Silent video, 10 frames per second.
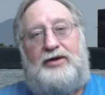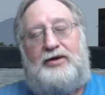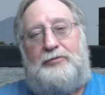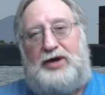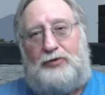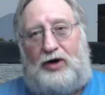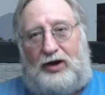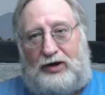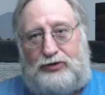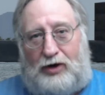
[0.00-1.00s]
Meanwhile,
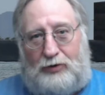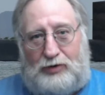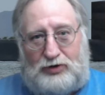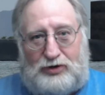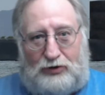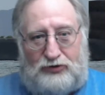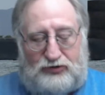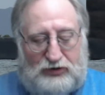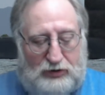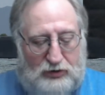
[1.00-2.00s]
I thought we would
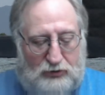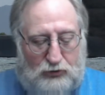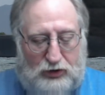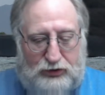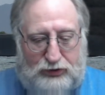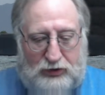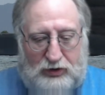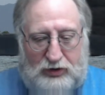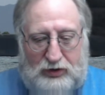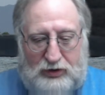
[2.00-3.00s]
close with
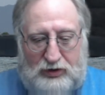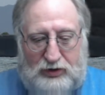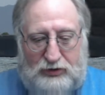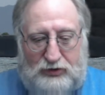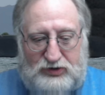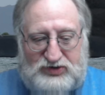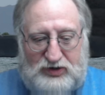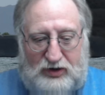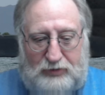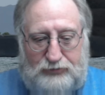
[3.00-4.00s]
this.
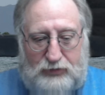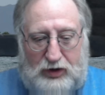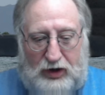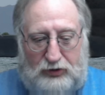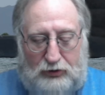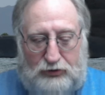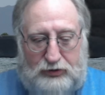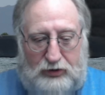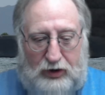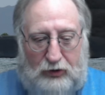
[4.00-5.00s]
I know that
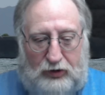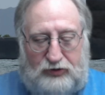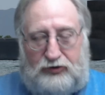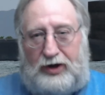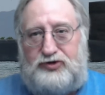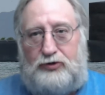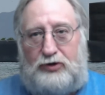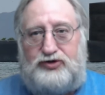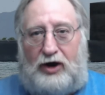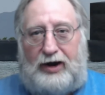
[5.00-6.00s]
Eric is not
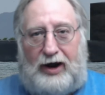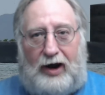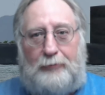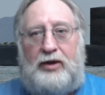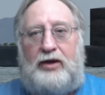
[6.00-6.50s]
Jewish. I am.